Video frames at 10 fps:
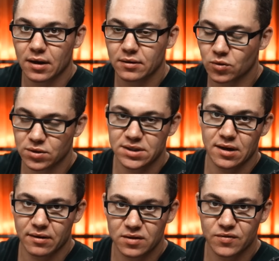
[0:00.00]
towards the end
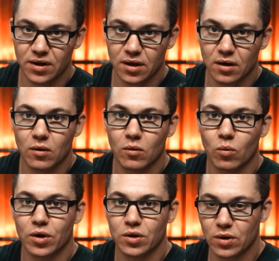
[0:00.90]
of this video,
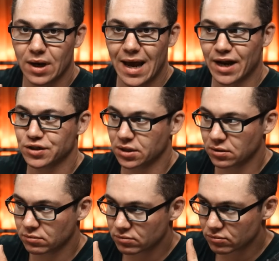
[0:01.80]
where you can
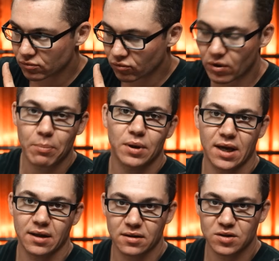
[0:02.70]
actually
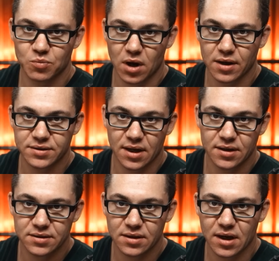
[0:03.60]
replicate this
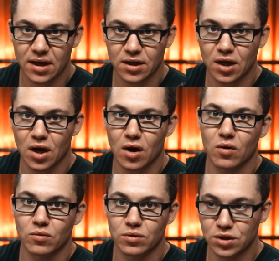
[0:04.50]
process and
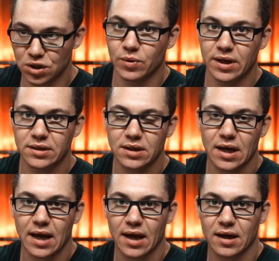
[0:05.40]
go do it.
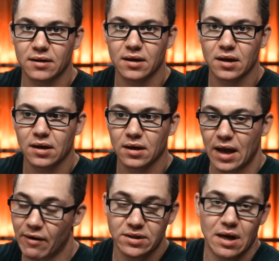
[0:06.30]
And
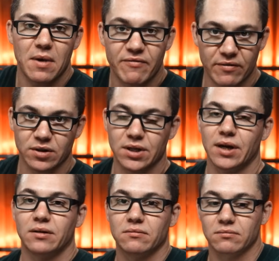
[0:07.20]
every time I've ever done
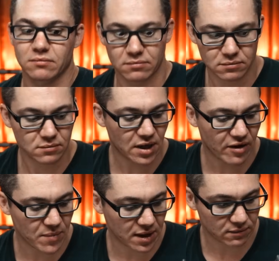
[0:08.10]
it,
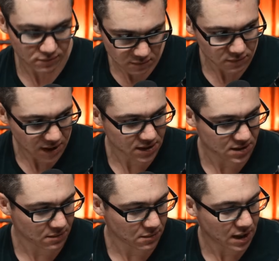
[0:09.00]
I've made
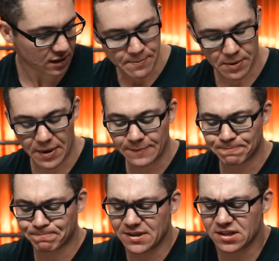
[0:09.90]
instant money. But about
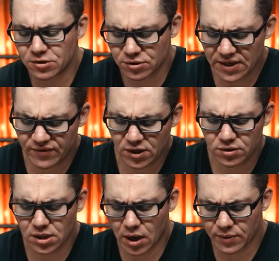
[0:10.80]
6 or 7
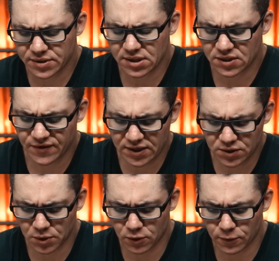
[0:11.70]
years ago, I was in this
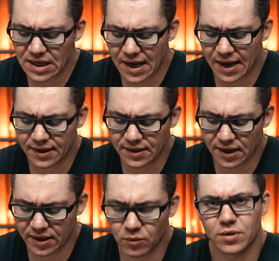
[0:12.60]
Facebook group, and
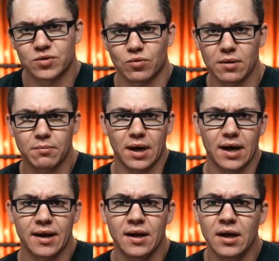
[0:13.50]
it was run by